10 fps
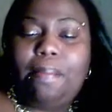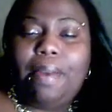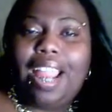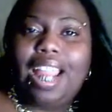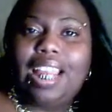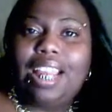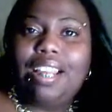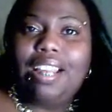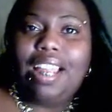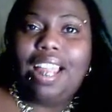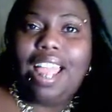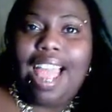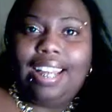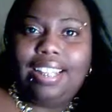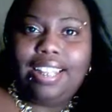Brandon,
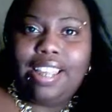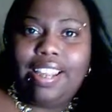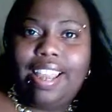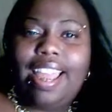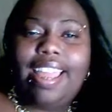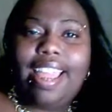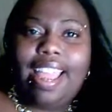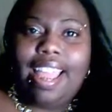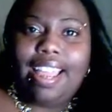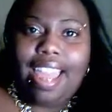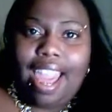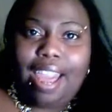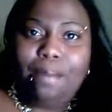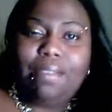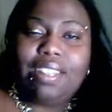Allison, and
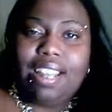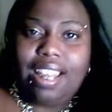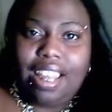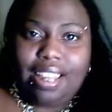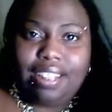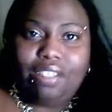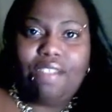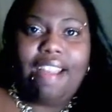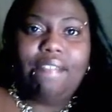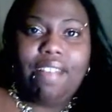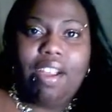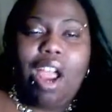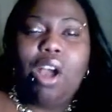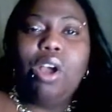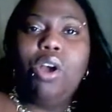Kay was in the kitchen trying to figure
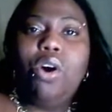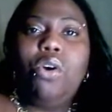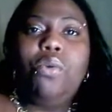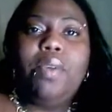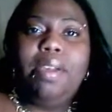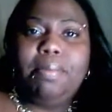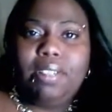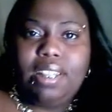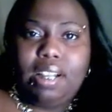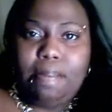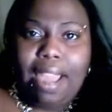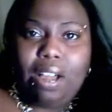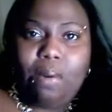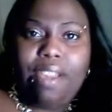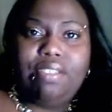out who ribs is in the
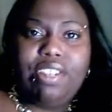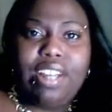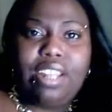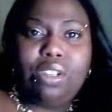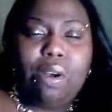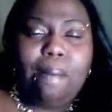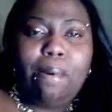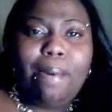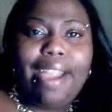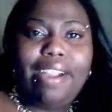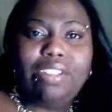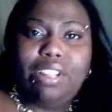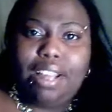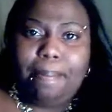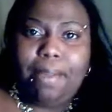microwave. Should they throw them away or
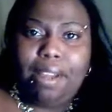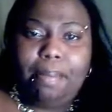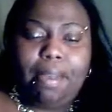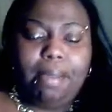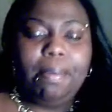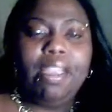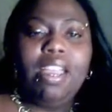should they put them up?